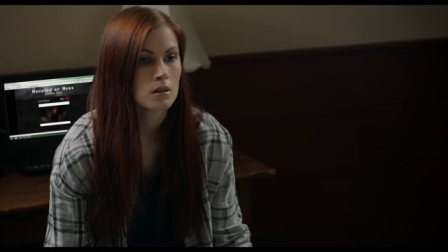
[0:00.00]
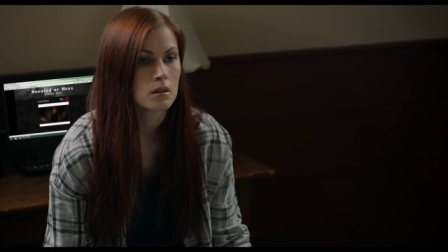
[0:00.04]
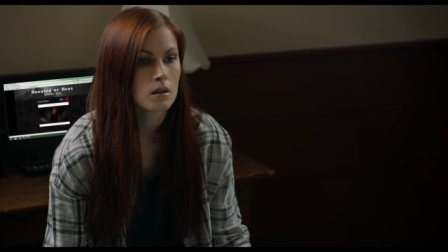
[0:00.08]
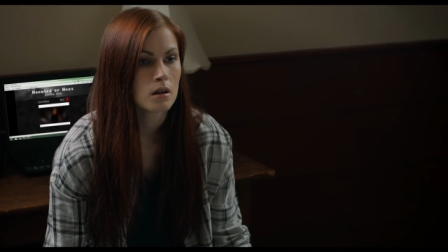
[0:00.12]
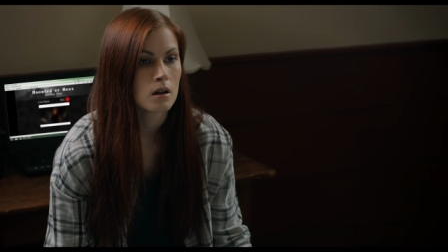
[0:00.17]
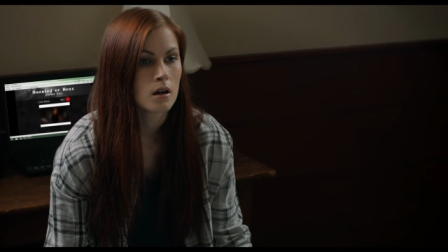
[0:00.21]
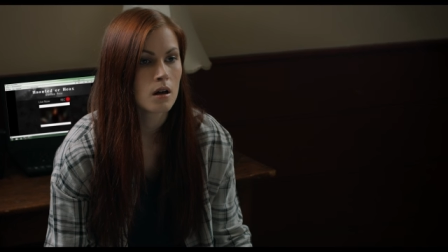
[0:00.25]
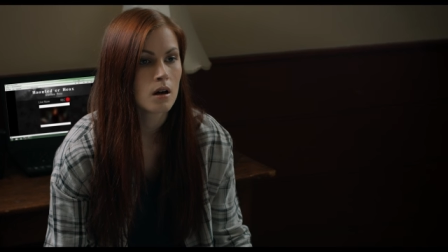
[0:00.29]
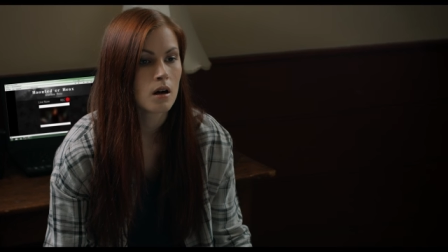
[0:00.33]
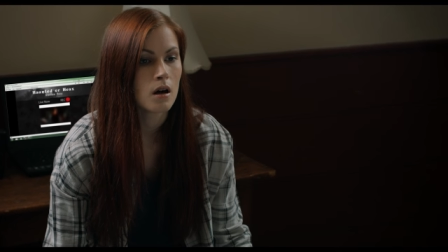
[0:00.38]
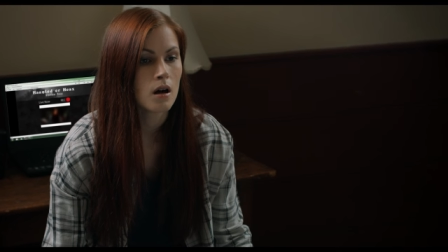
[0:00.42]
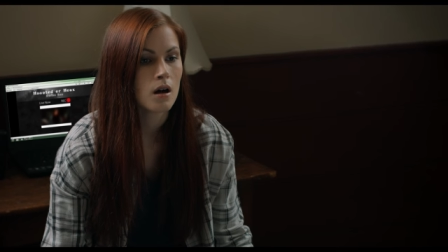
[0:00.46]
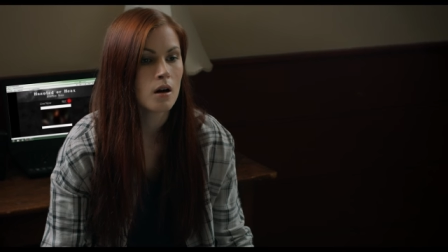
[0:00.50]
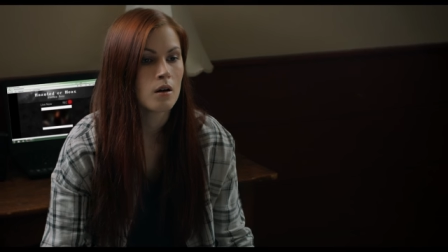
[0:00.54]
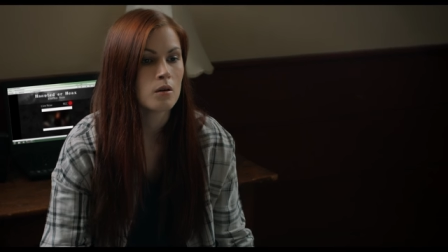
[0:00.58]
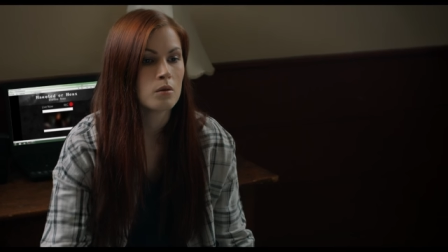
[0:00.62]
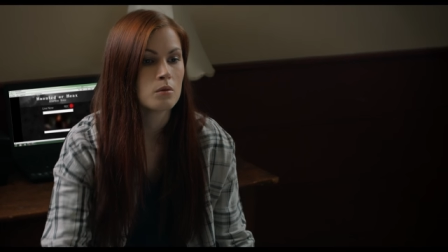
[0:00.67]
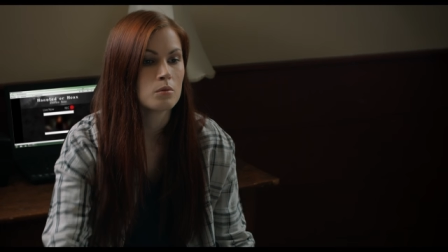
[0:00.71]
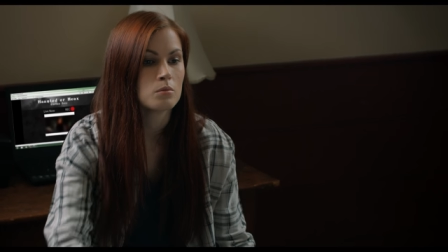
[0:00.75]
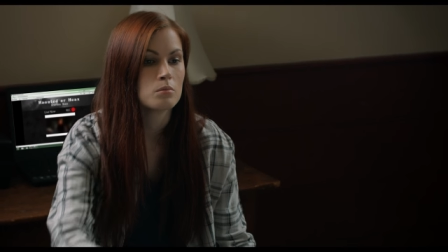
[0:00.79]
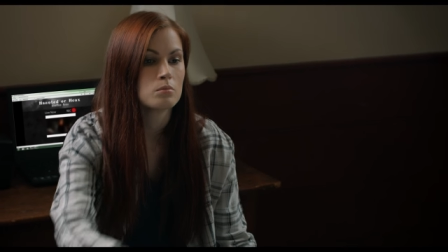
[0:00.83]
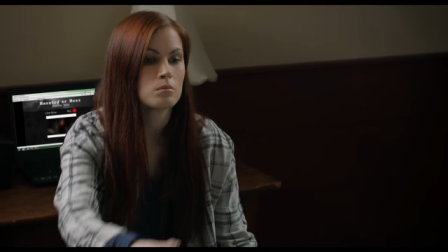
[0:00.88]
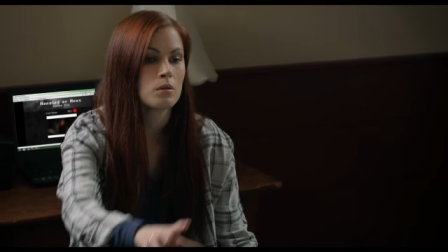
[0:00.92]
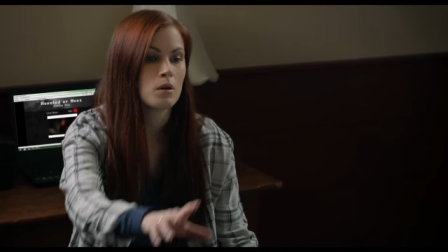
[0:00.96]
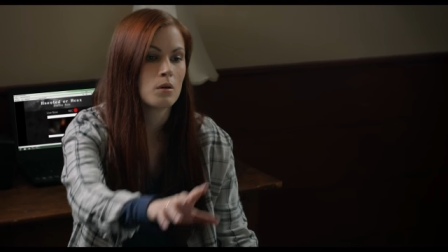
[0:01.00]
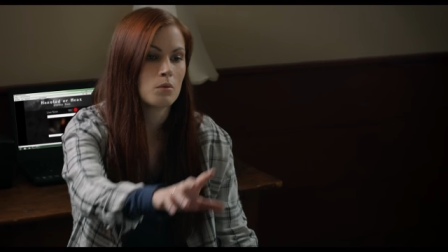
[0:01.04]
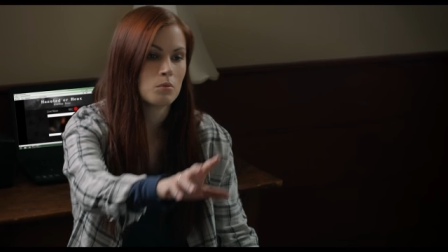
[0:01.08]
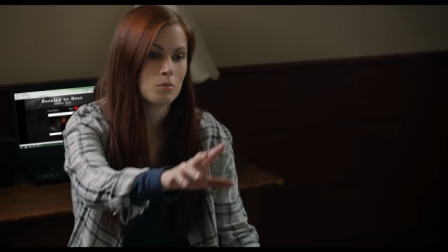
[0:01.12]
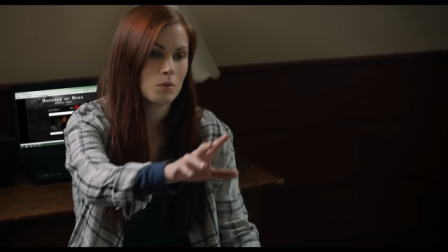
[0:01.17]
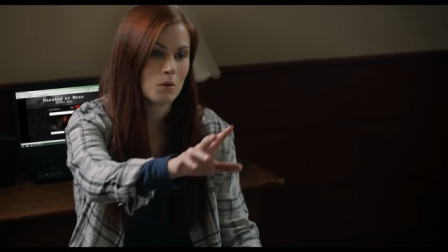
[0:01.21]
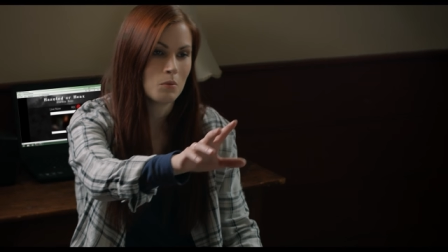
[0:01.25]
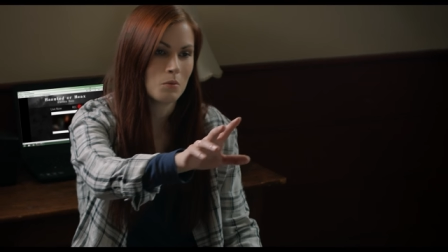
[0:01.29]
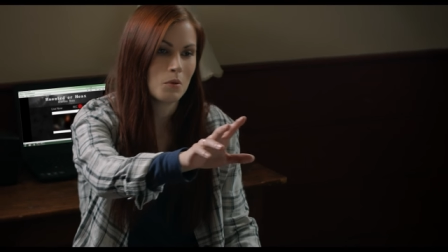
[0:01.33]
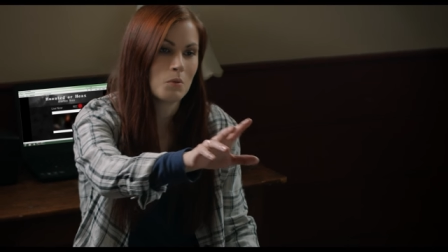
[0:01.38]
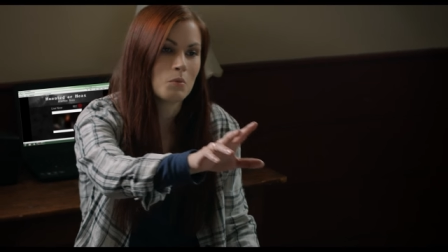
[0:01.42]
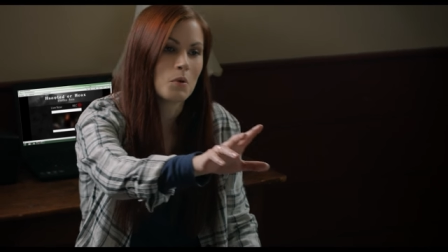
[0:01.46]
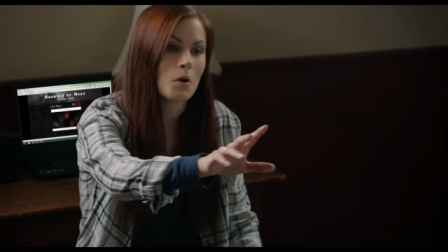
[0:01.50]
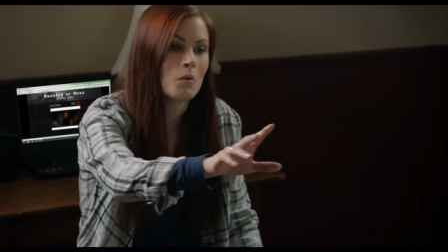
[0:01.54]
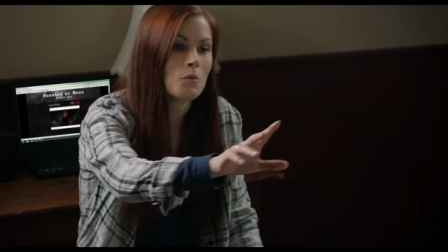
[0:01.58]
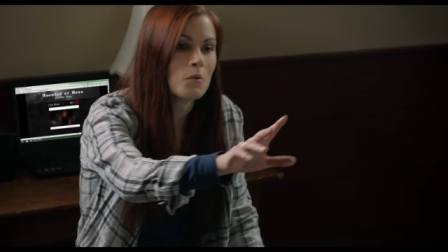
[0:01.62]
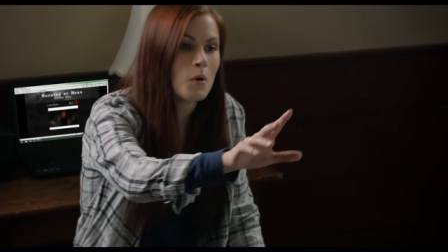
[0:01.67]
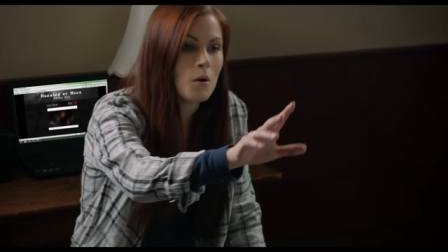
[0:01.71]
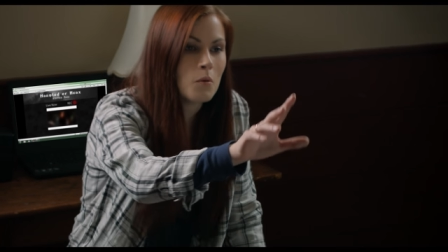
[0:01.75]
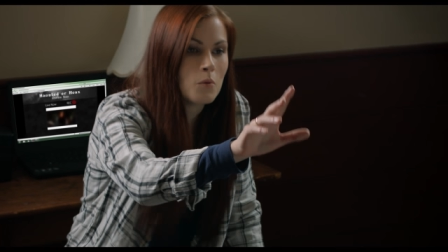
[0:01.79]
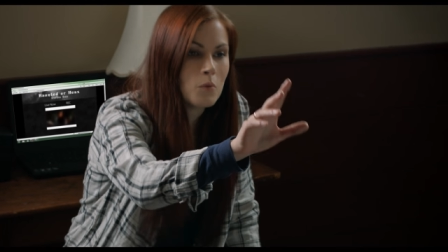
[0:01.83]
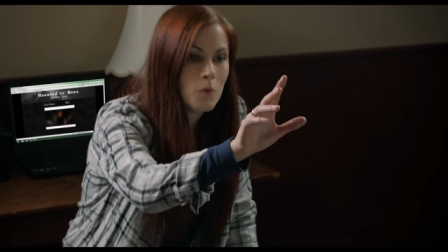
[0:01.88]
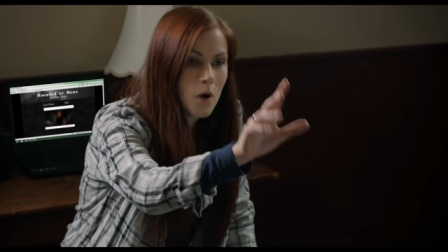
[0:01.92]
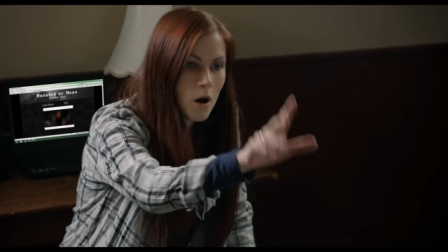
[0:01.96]
Sleep on these. Whoa, whoa, whoa, whoa,
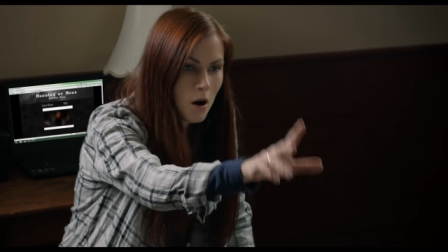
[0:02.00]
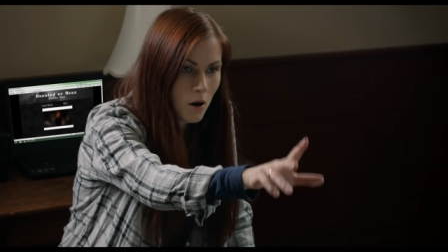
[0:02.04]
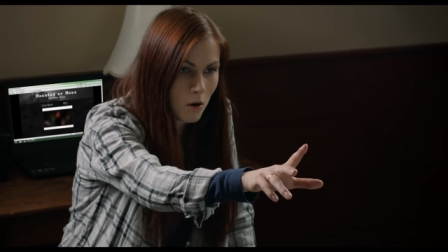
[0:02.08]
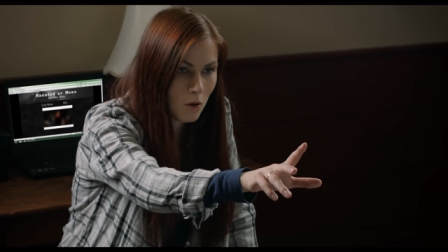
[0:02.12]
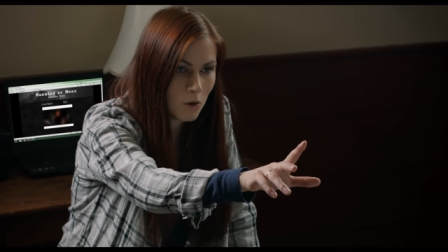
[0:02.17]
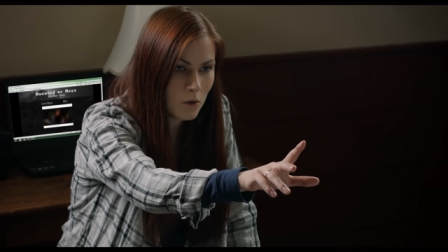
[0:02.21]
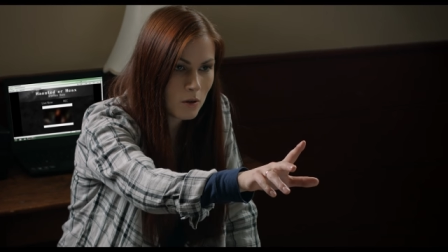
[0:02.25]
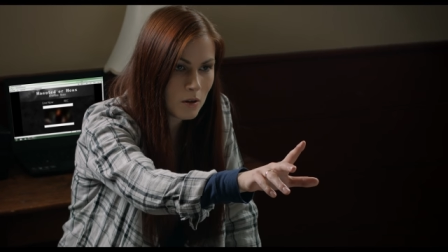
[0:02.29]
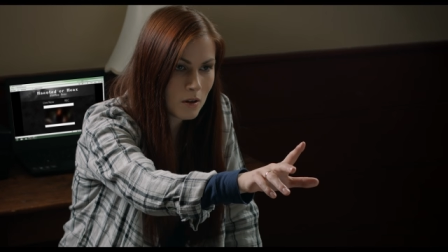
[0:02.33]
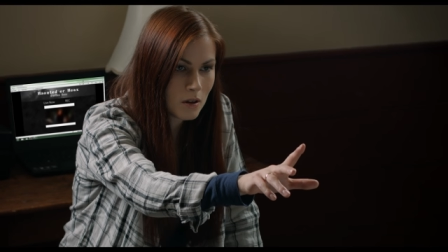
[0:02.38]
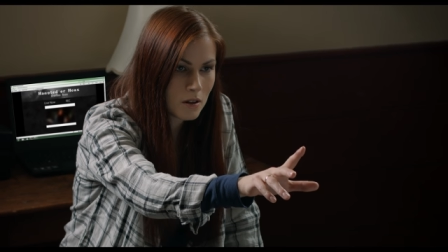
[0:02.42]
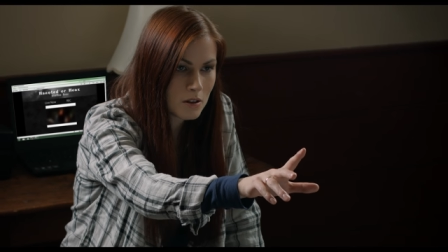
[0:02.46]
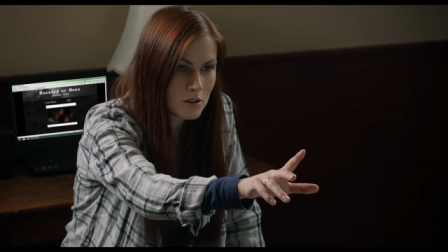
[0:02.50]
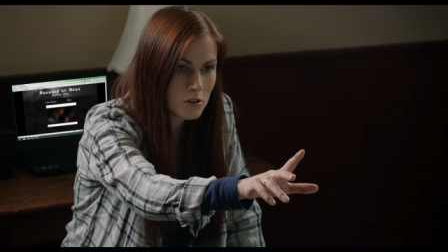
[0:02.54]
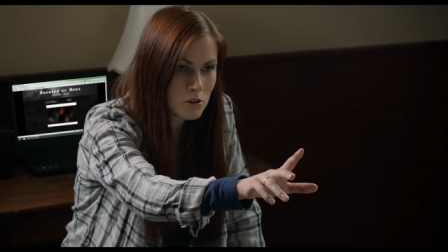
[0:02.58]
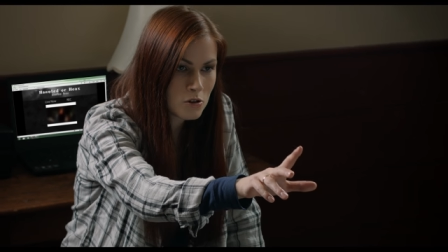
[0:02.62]
whoa, whoa.